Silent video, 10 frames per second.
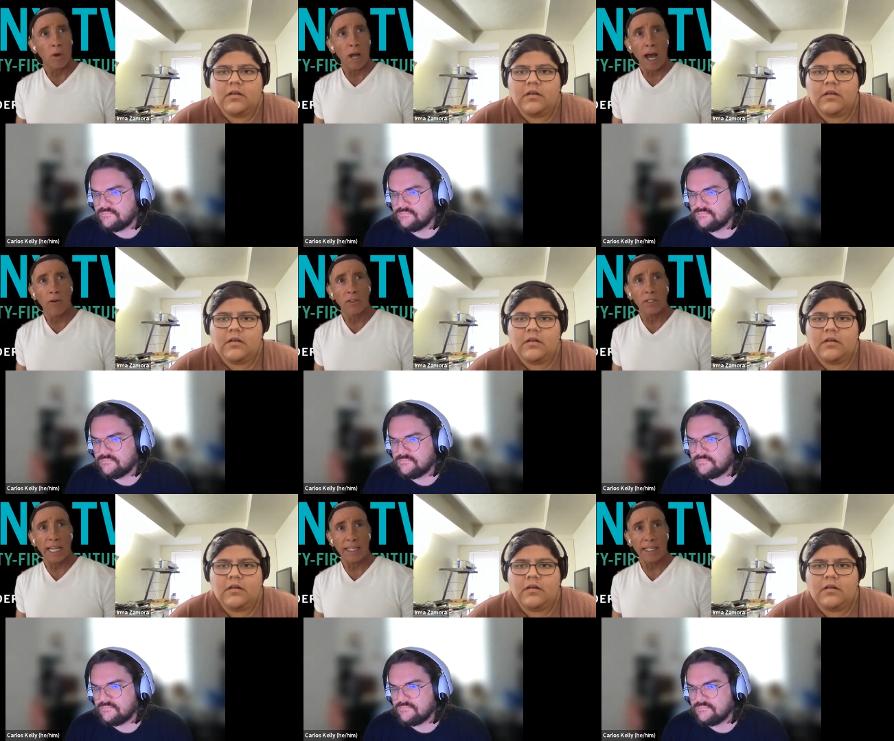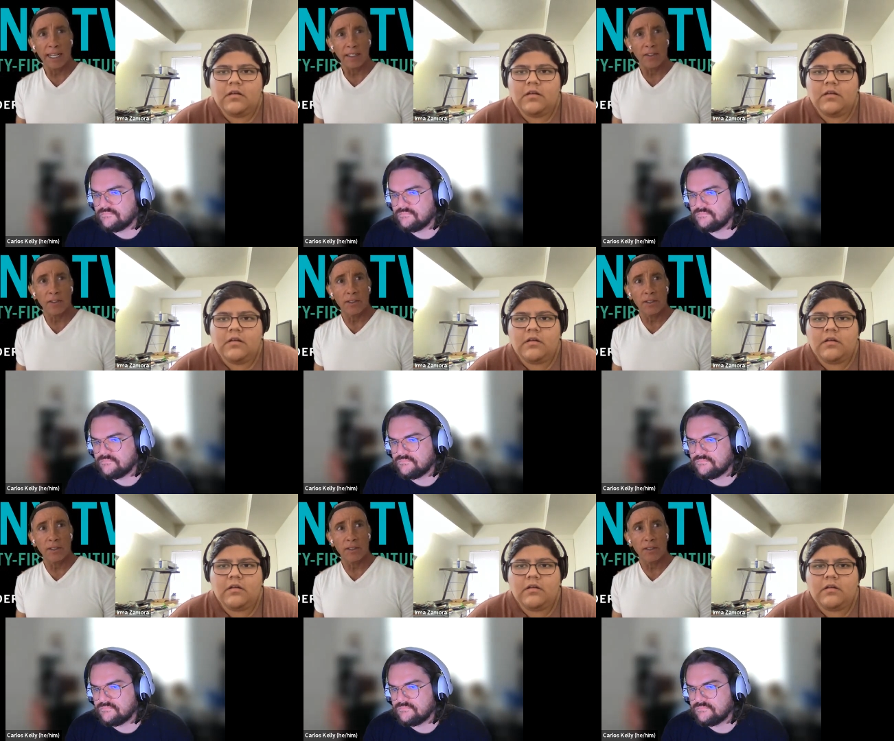Speaker 1: how is
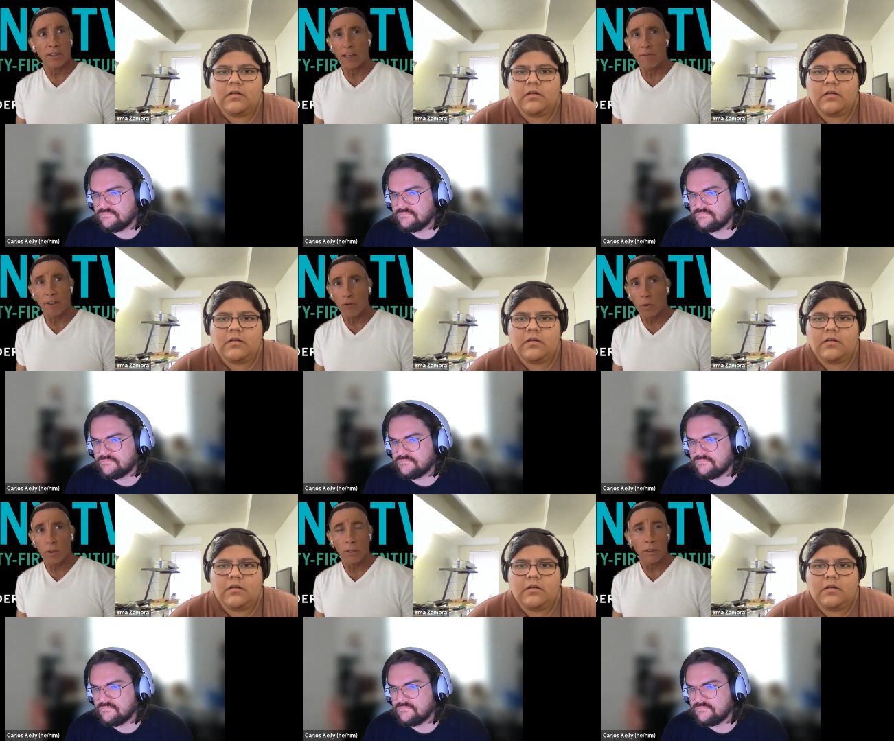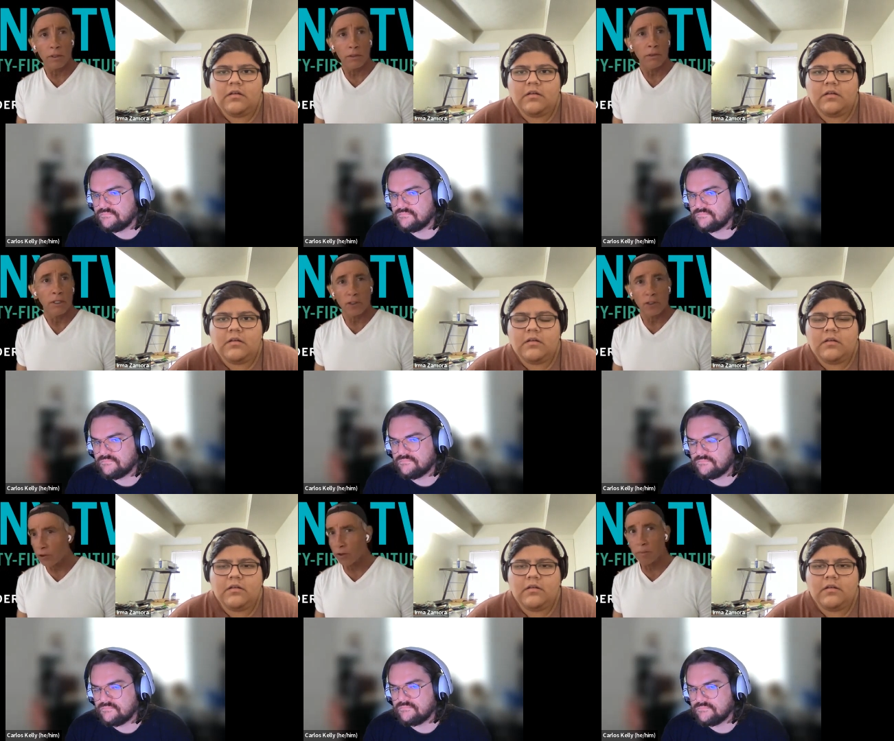latinx televisual
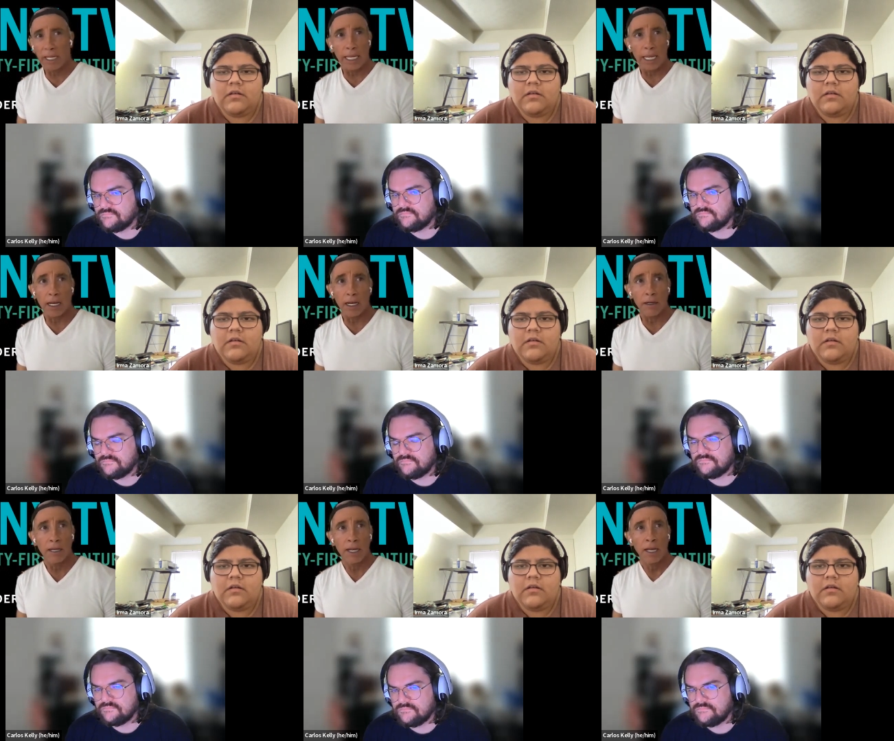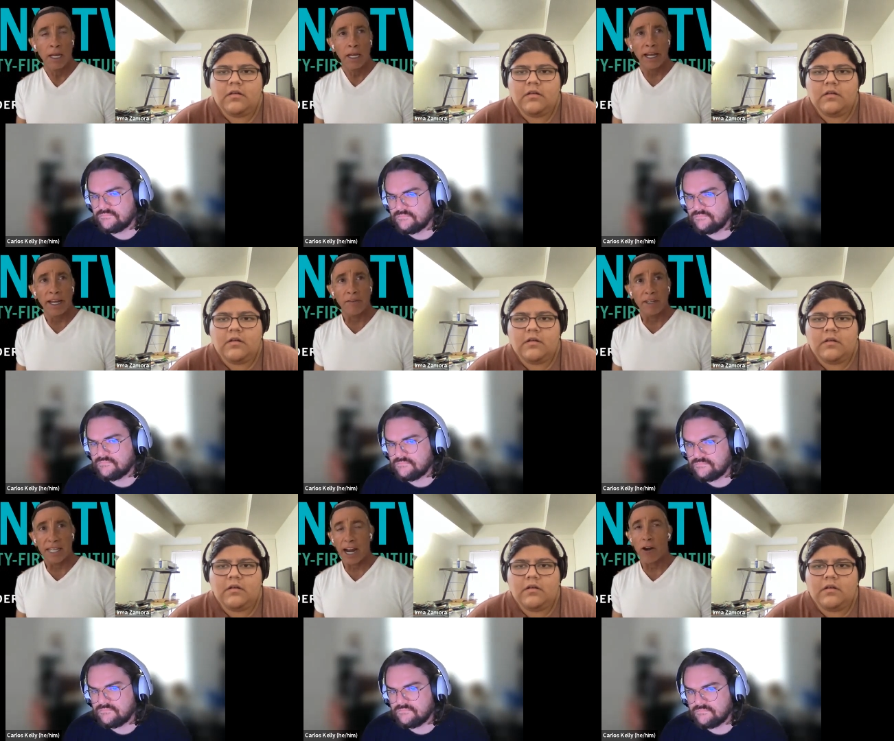social media kind of
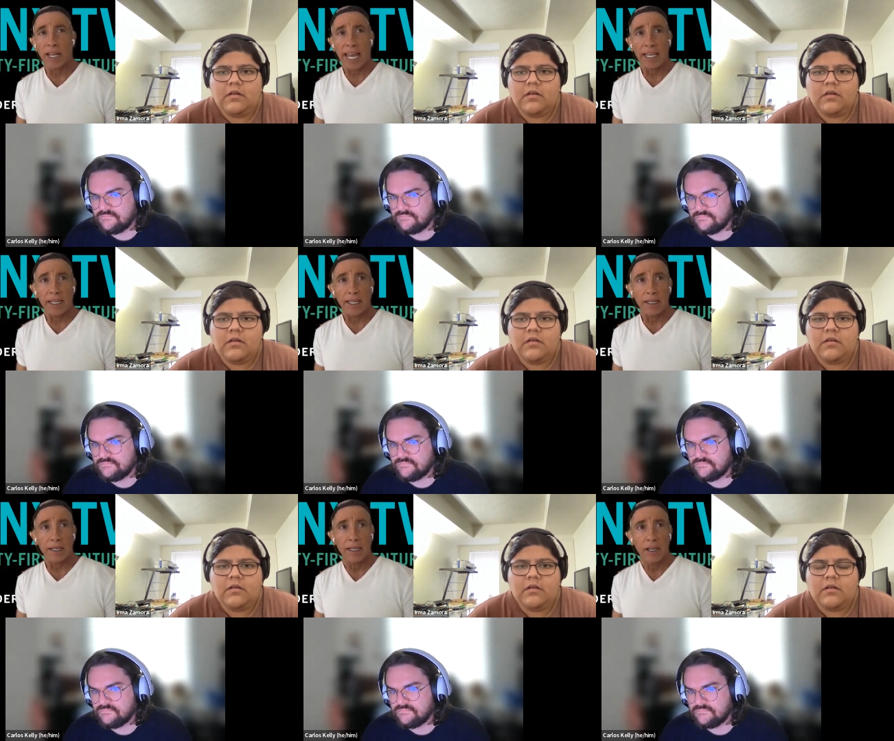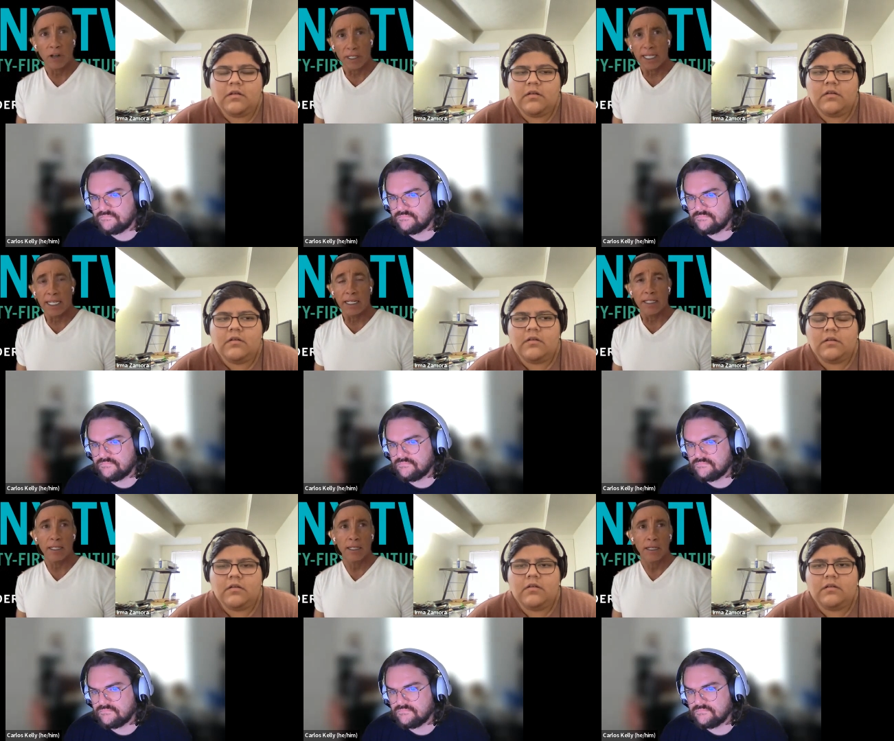interrogated
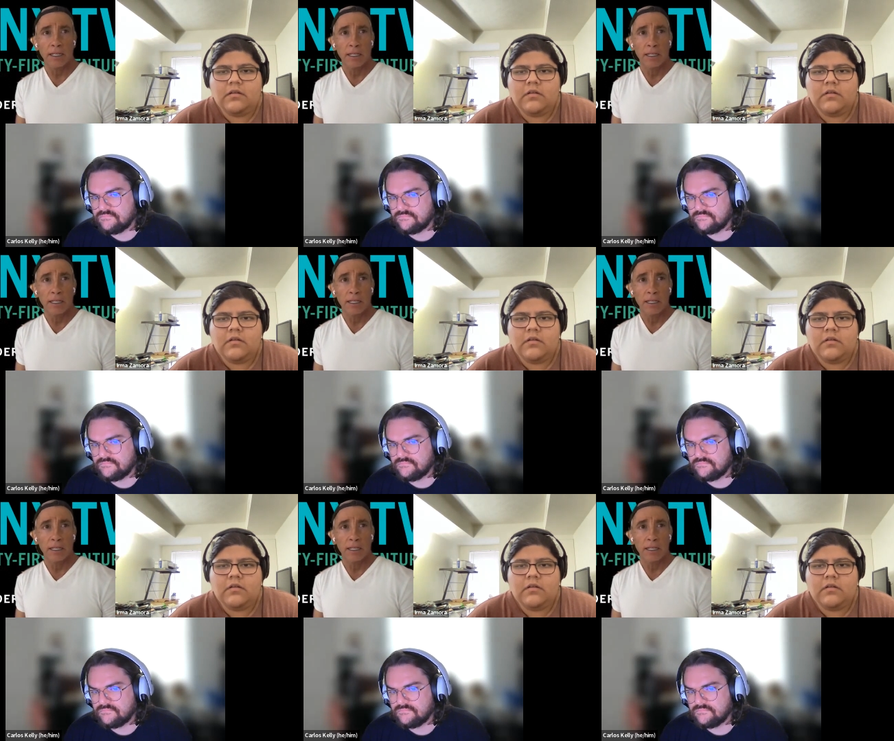critiqued